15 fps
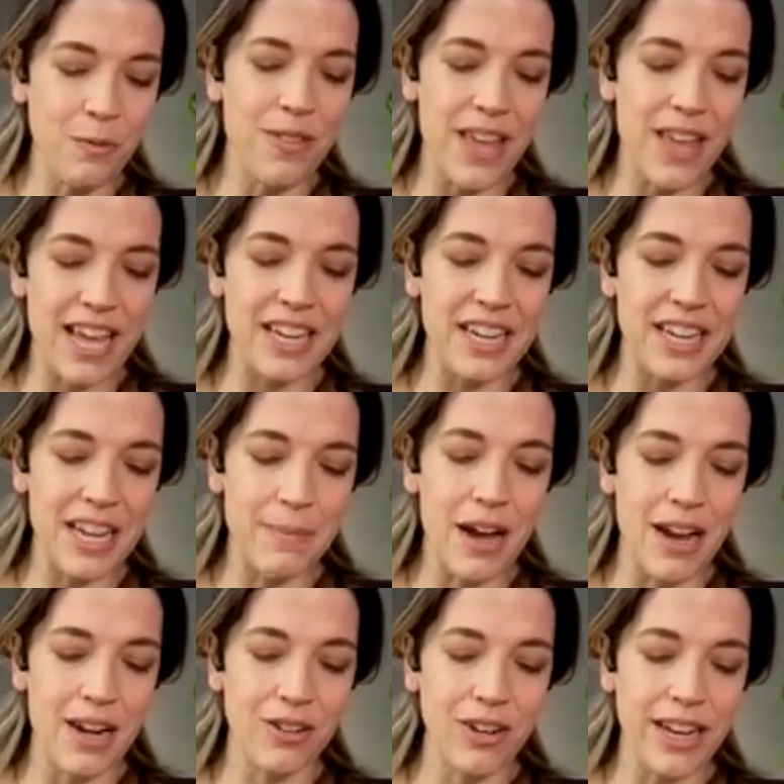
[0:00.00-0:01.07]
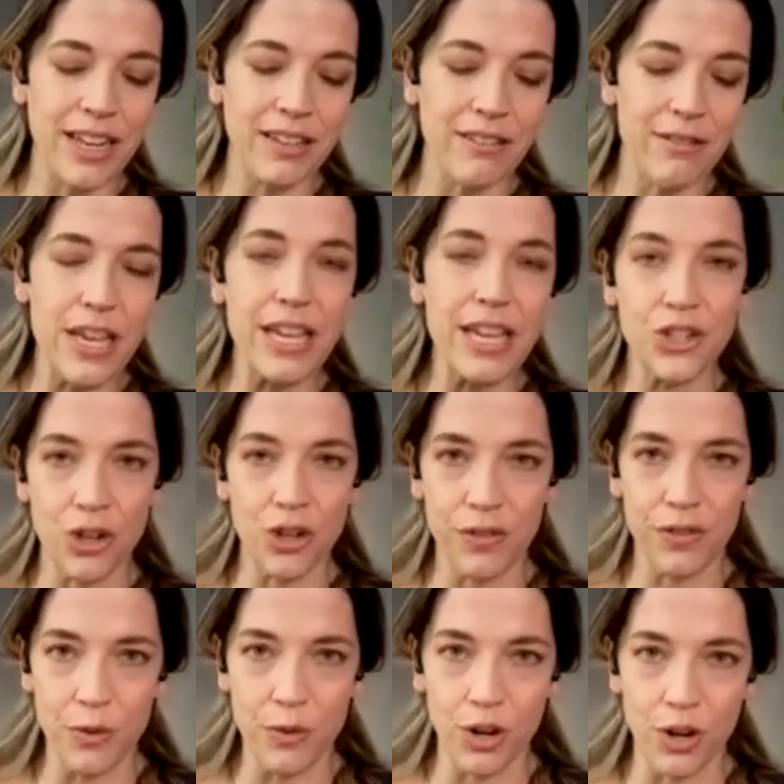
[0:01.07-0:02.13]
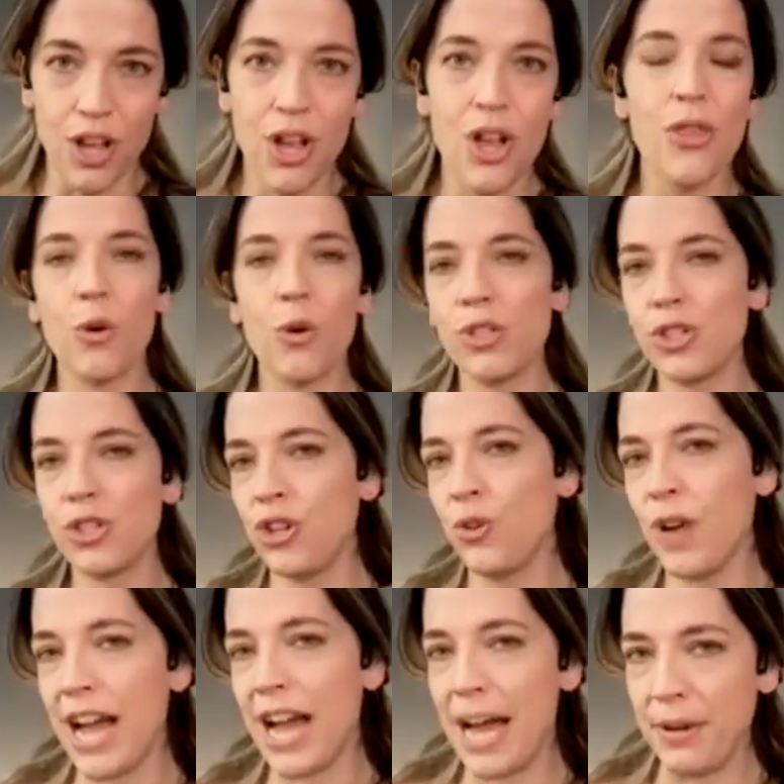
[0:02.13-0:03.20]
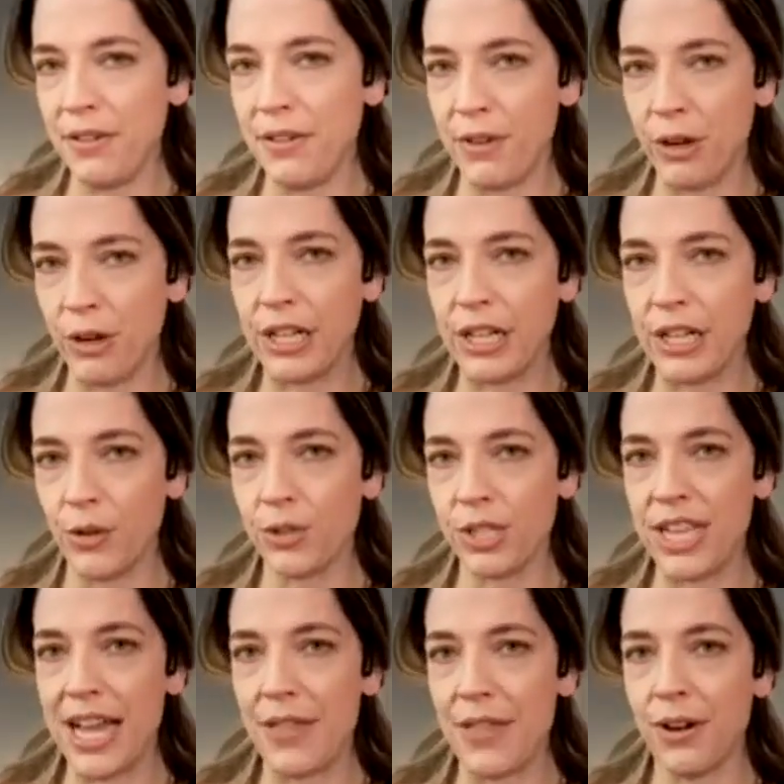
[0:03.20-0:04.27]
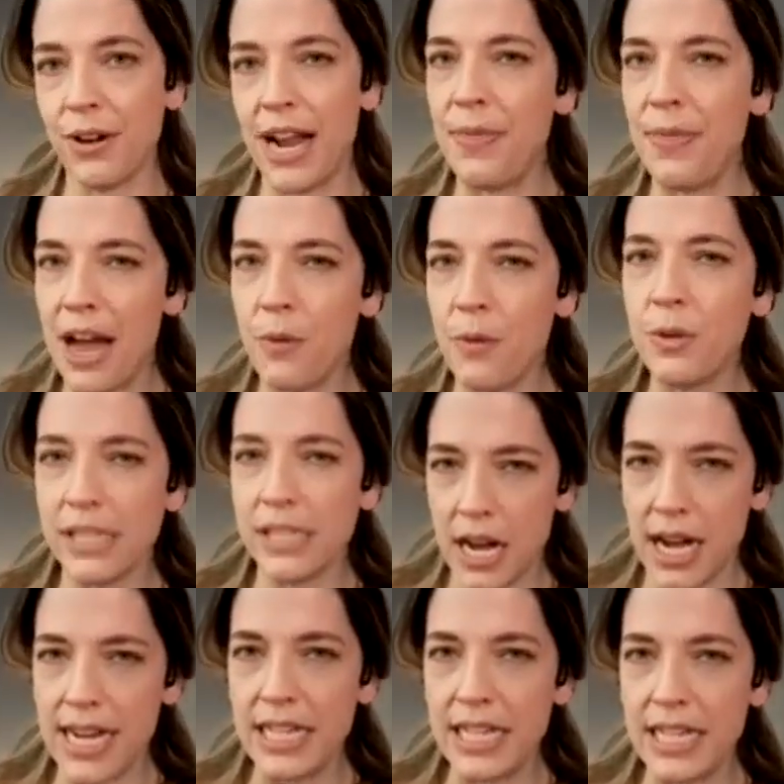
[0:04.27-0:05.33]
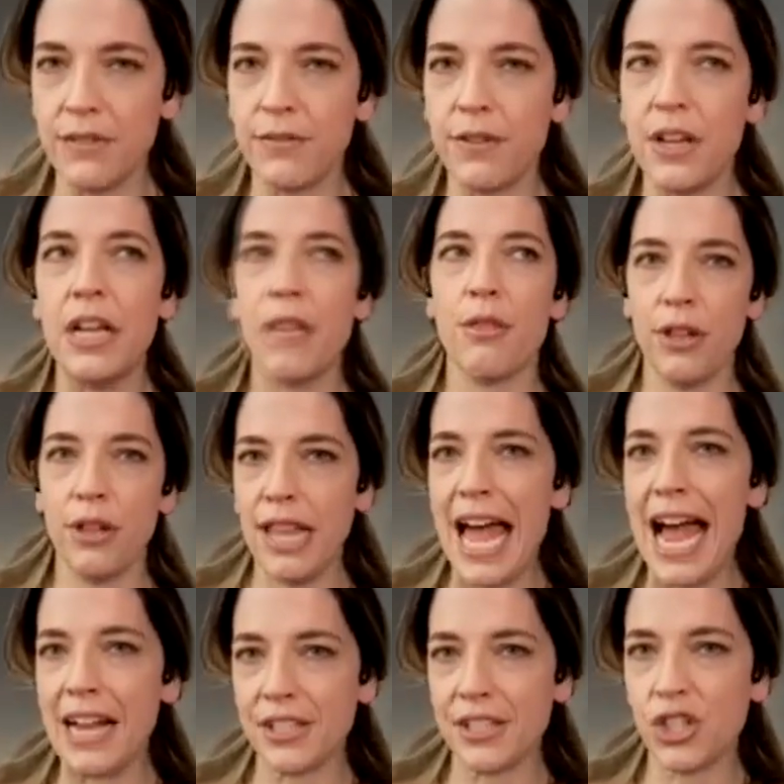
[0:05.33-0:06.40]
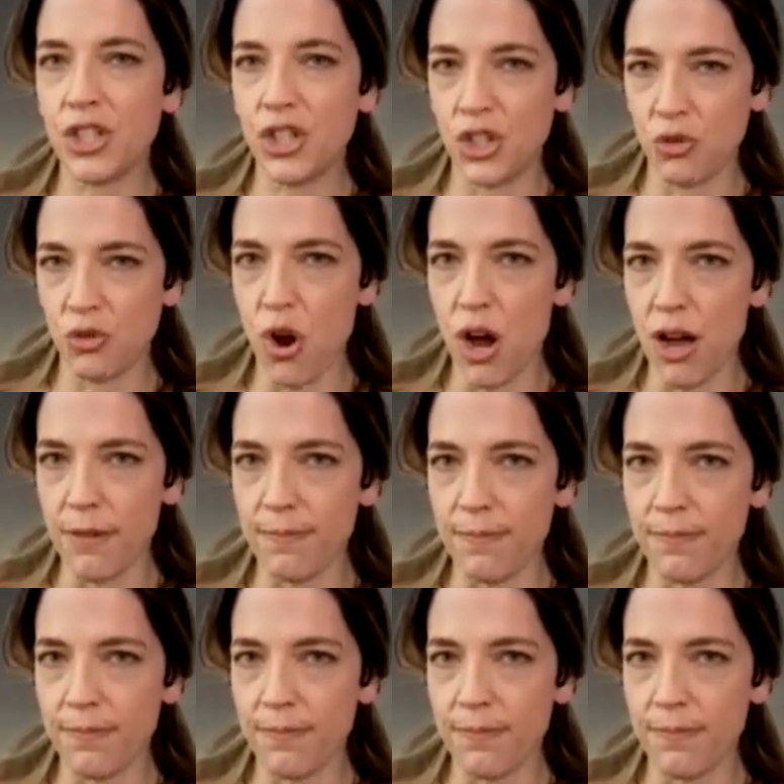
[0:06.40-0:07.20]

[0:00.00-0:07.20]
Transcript: where they ended up hiring the interviewer. Those 2 happened very close together, and that was kind of the last straw.